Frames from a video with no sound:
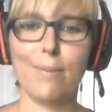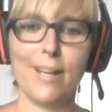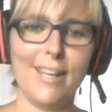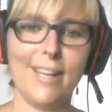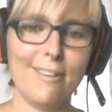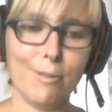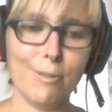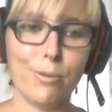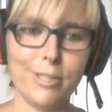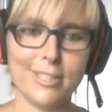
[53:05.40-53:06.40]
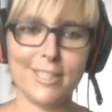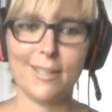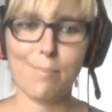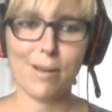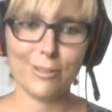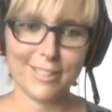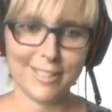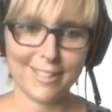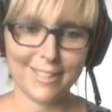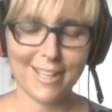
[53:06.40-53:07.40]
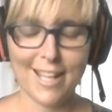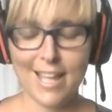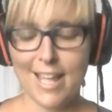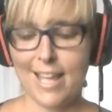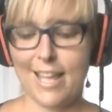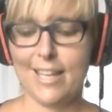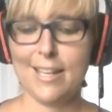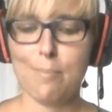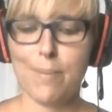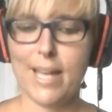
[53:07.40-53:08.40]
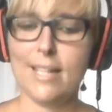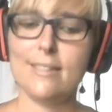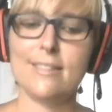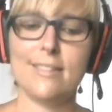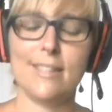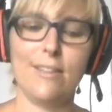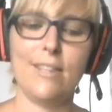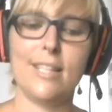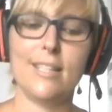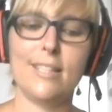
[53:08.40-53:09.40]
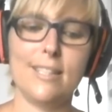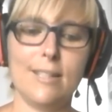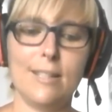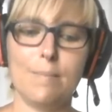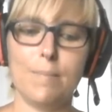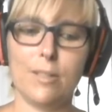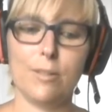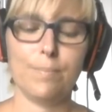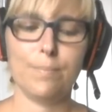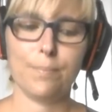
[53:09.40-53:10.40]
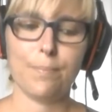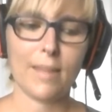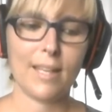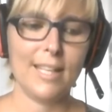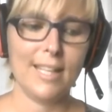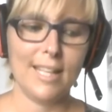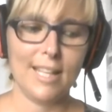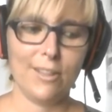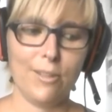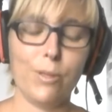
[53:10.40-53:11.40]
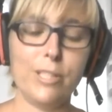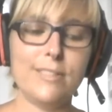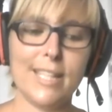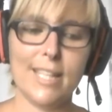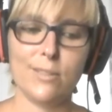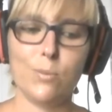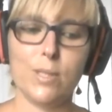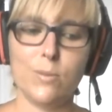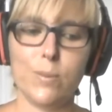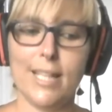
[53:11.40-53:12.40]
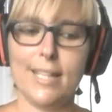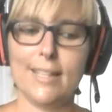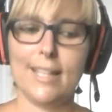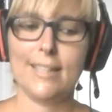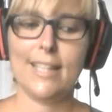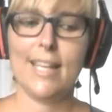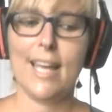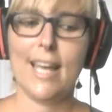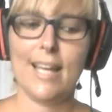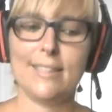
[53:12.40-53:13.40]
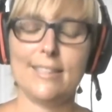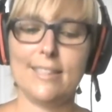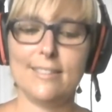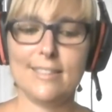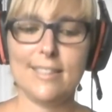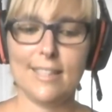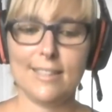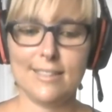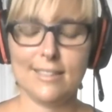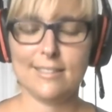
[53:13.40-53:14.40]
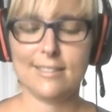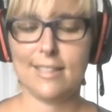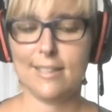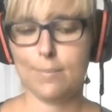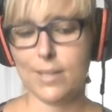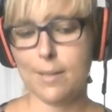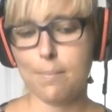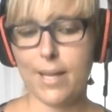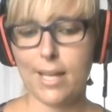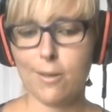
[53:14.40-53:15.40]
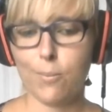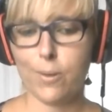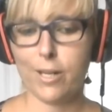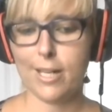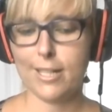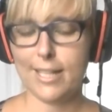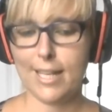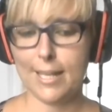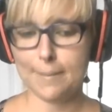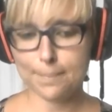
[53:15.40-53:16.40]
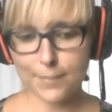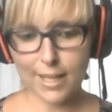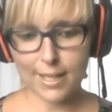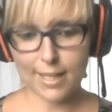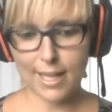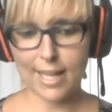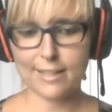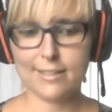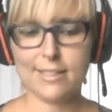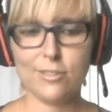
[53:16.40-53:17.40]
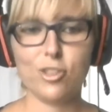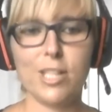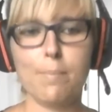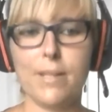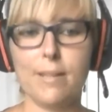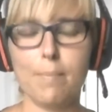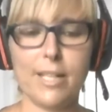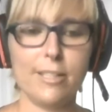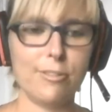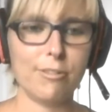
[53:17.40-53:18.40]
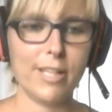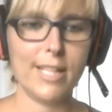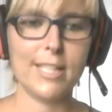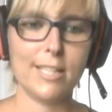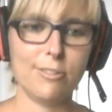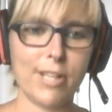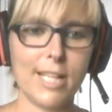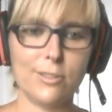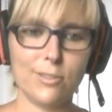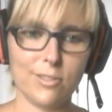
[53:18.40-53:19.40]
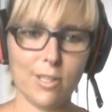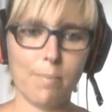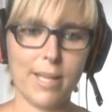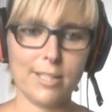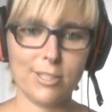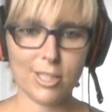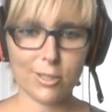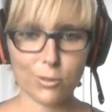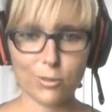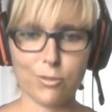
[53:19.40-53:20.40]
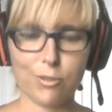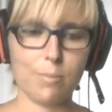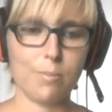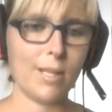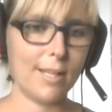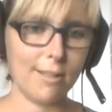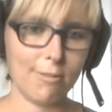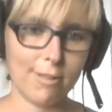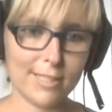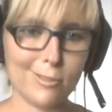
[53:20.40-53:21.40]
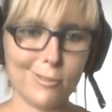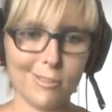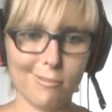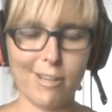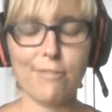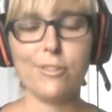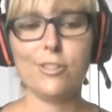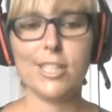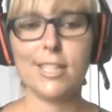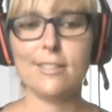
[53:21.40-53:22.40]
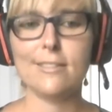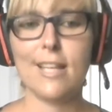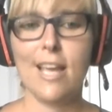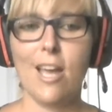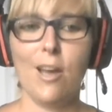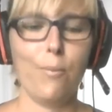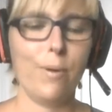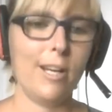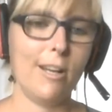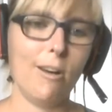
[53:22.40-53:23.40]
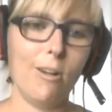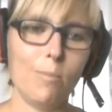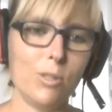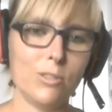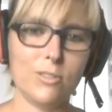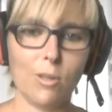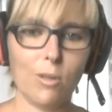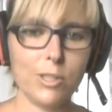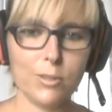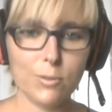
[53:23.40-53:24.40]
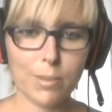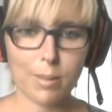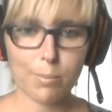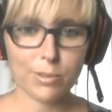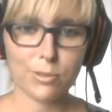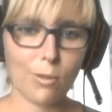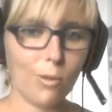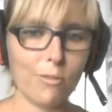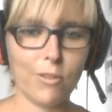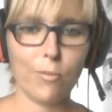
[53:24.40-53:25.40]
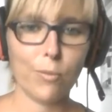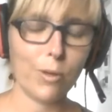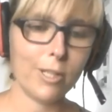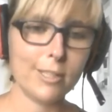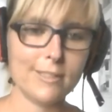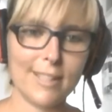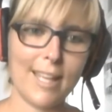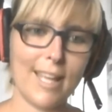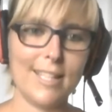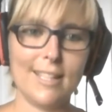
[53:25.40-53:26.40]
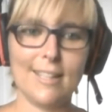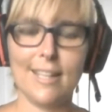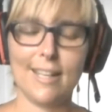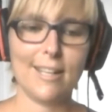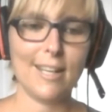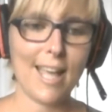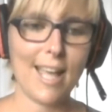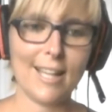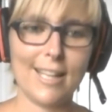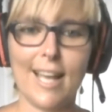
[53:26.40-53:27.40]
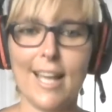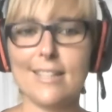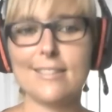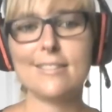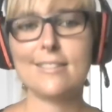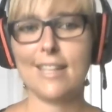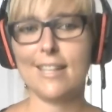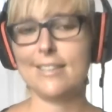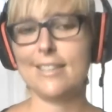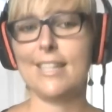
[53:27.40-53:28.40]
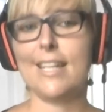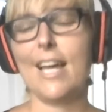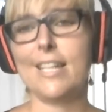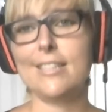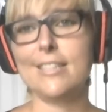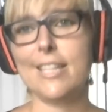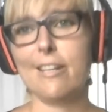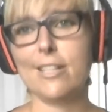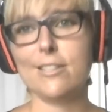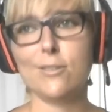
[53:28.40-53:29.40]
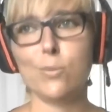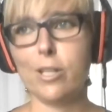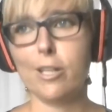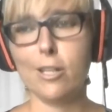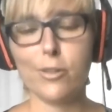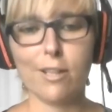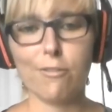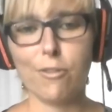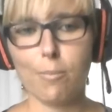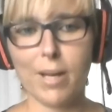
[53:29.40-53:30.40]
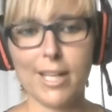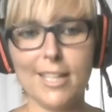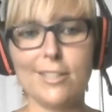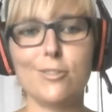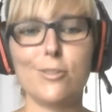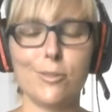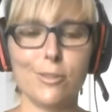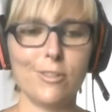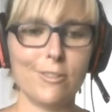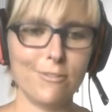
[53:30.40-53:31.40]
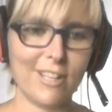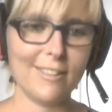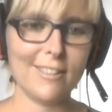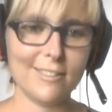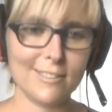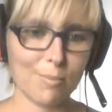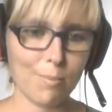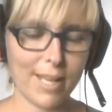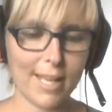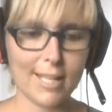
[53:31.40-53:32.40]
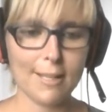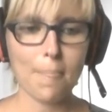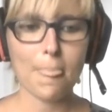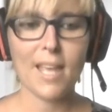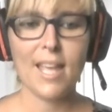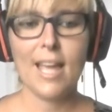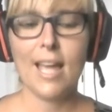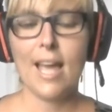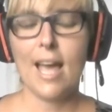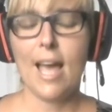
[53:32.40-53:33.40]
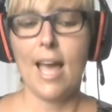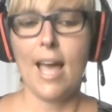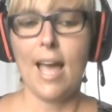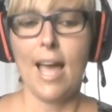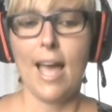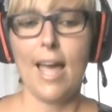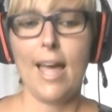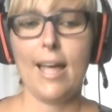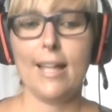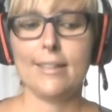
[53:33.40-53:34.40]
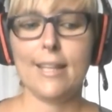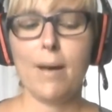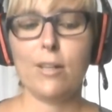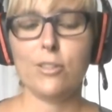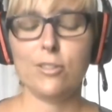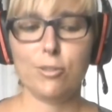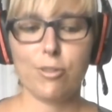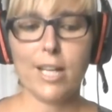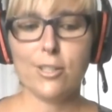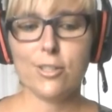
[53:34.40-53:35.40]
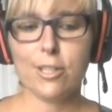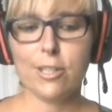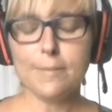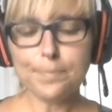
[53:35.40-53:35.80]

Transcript: by reporting about their uh, campaigns i think the um, the worst case was when they had this, uh, this um, campaign where they uh, had this ship in the Mediterranean trying to stop NGOs from uh, rescuing refugees, where almost all newspapers all over the world had in their headlines that the identitarians were looking for money to fund this campaign. And about the structure,